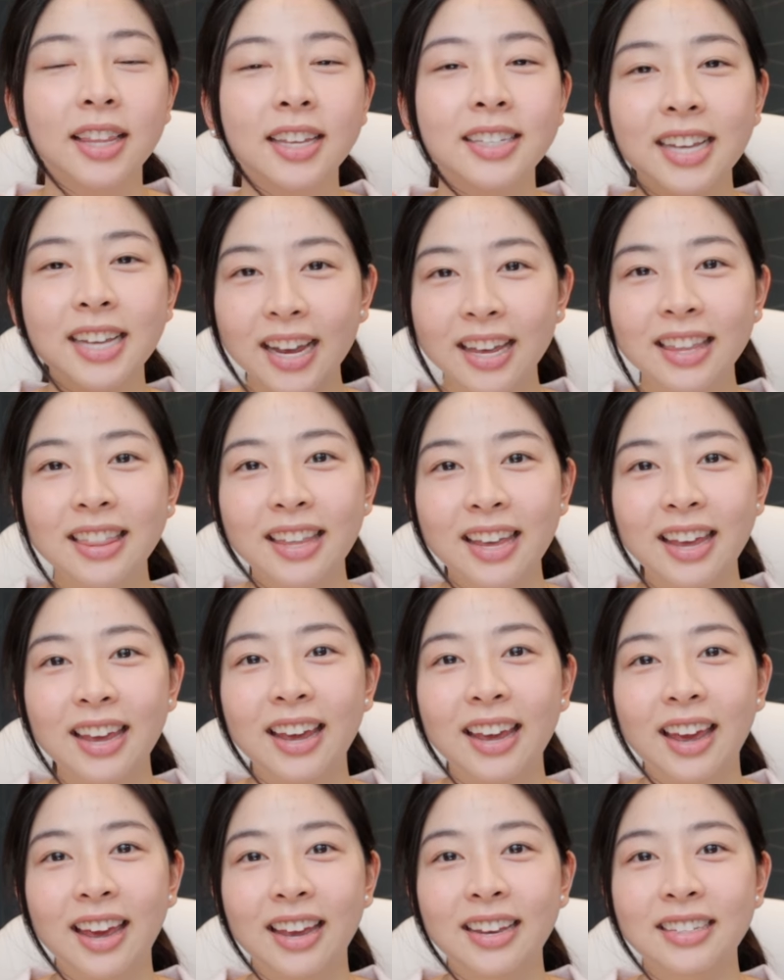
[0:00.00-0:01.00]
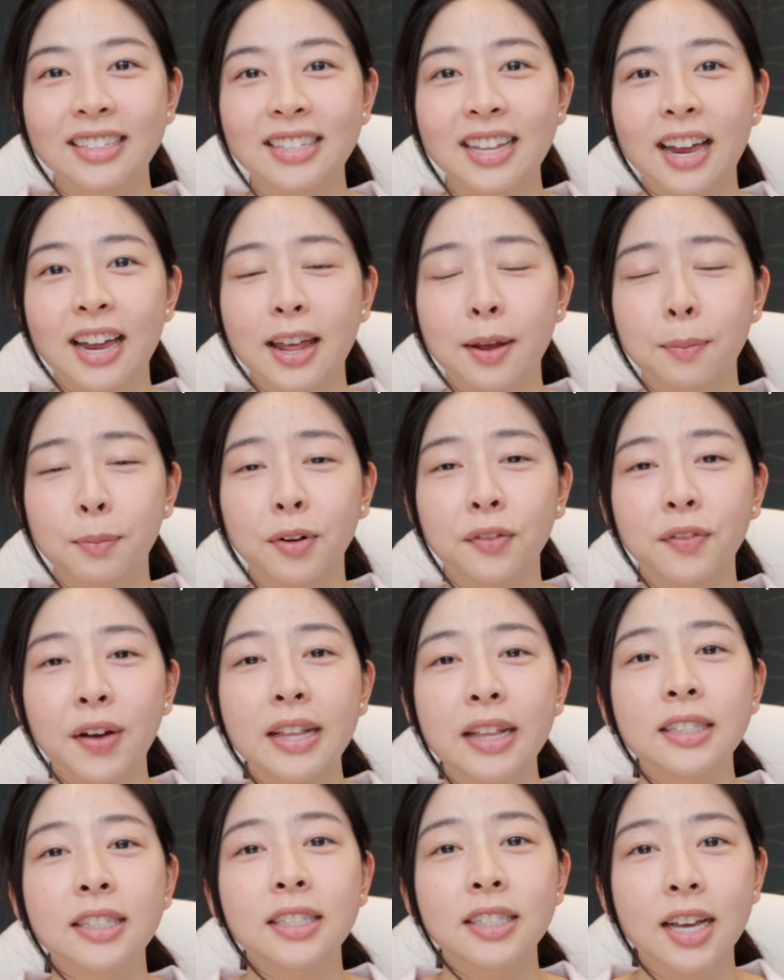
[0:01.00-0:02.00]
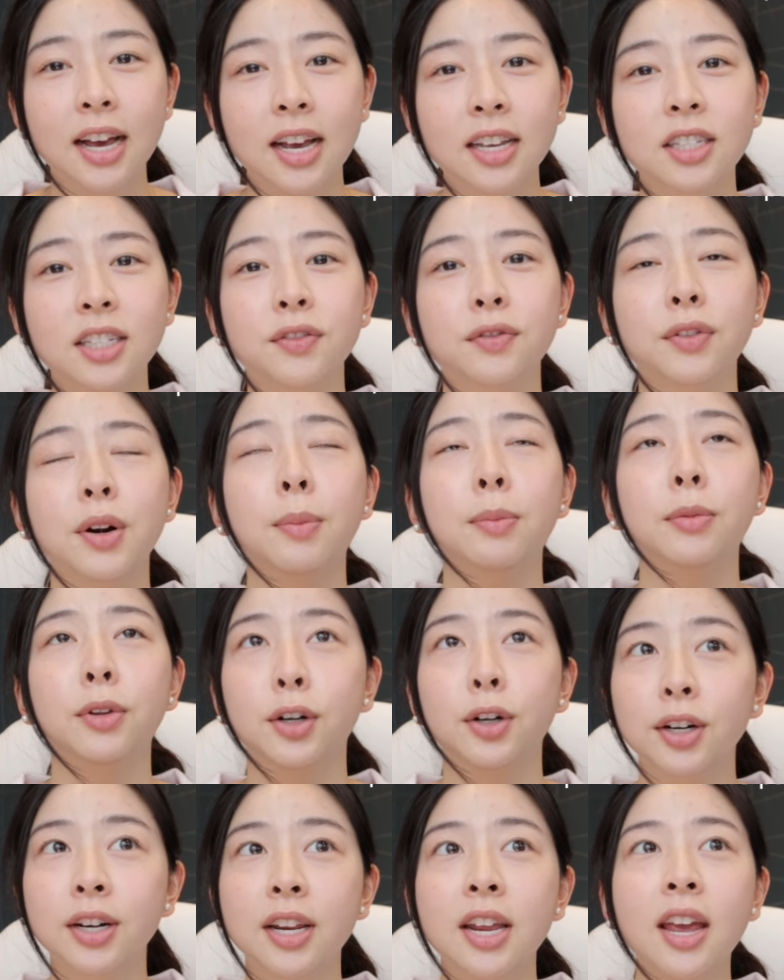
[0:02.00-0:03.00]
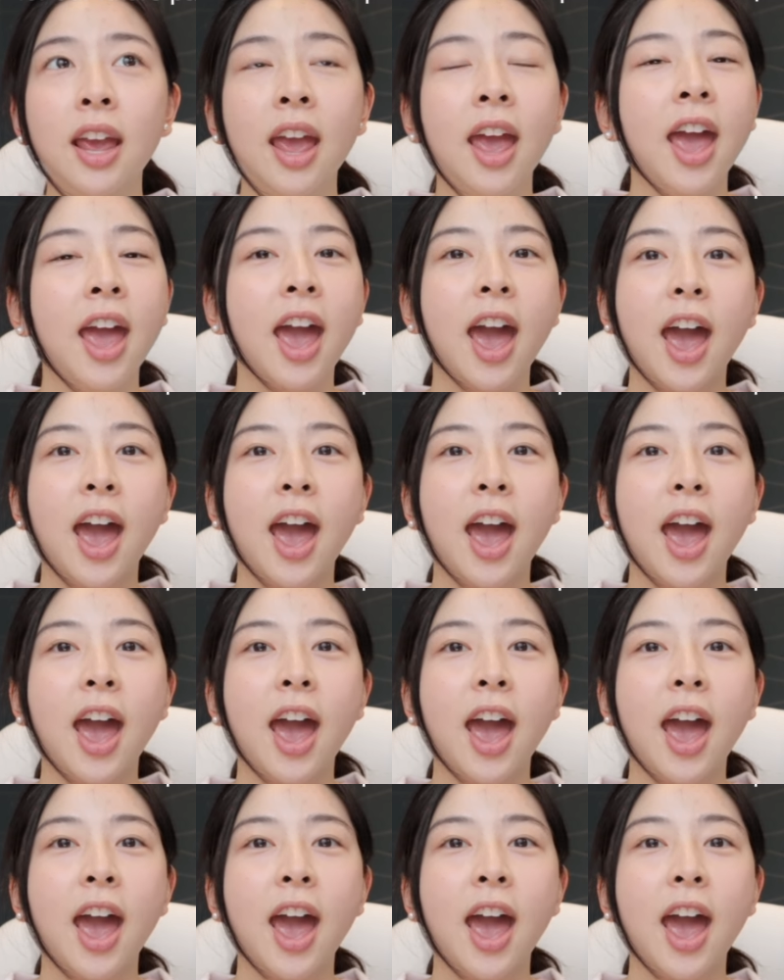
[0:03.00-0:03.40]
The second thing is that it prevents us from learning